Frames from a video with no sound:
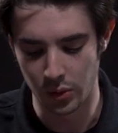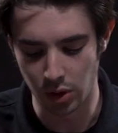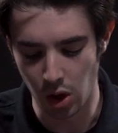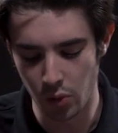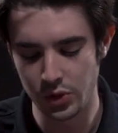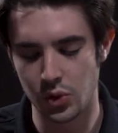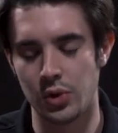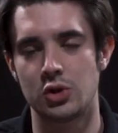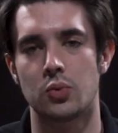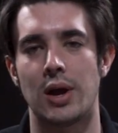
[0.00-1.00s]
We are always
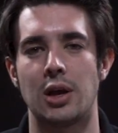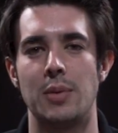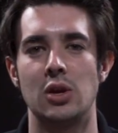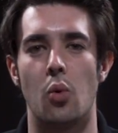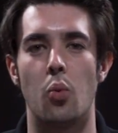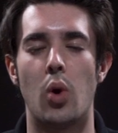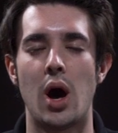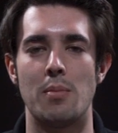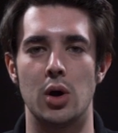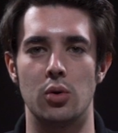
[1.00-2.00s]
going to recommend
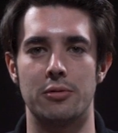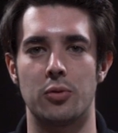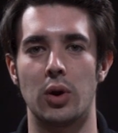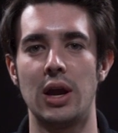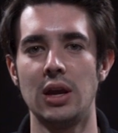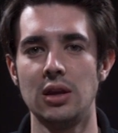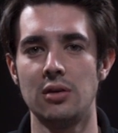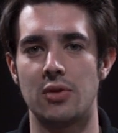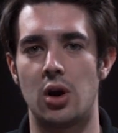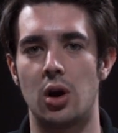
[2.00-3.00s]
Watt mode for any
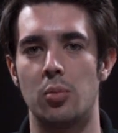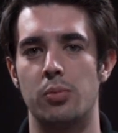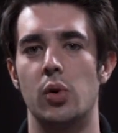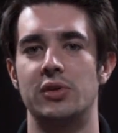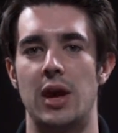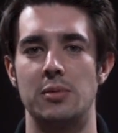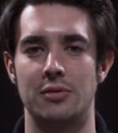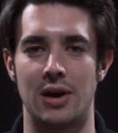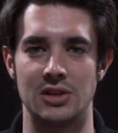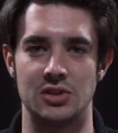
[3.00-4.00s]
of our Bolt M
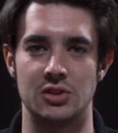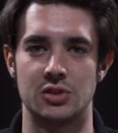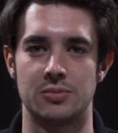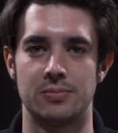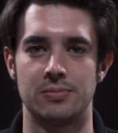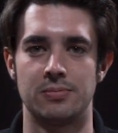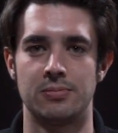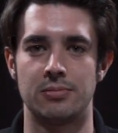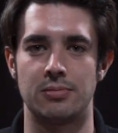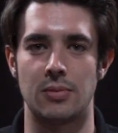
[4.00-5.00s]
devices.
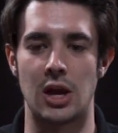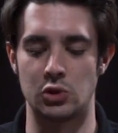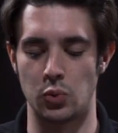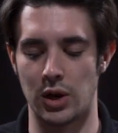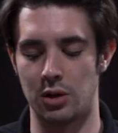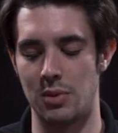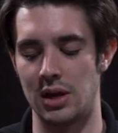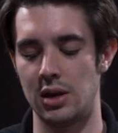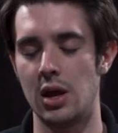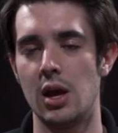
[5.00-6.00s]
As we
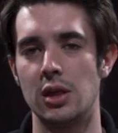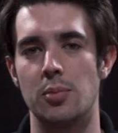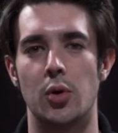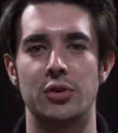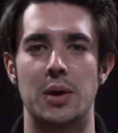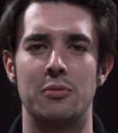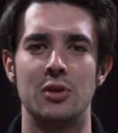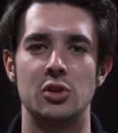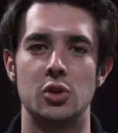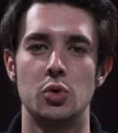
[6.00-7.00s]
recommended, the Bolt M
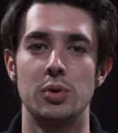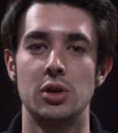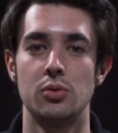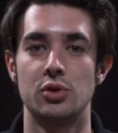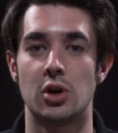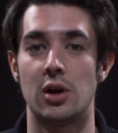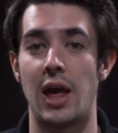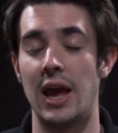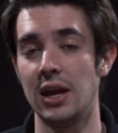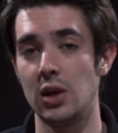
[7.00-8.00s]
V2 be used
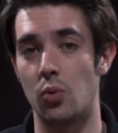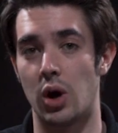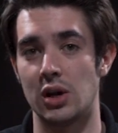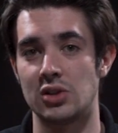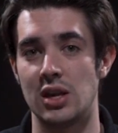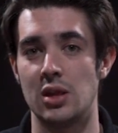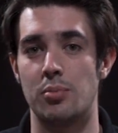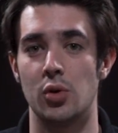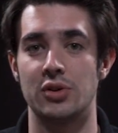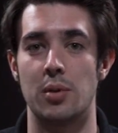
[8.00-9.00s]
on 80 watts and the
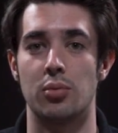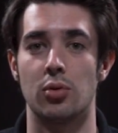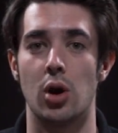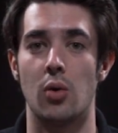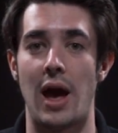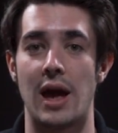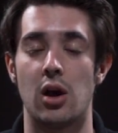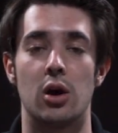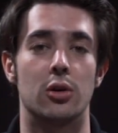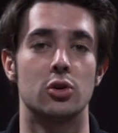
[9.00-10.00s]
Bolt M Pro at
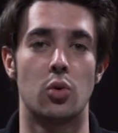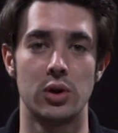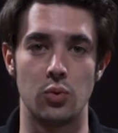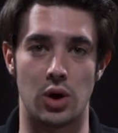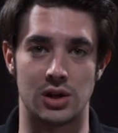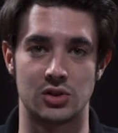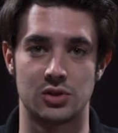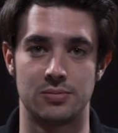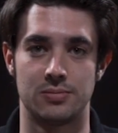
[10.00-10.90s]
120 watts.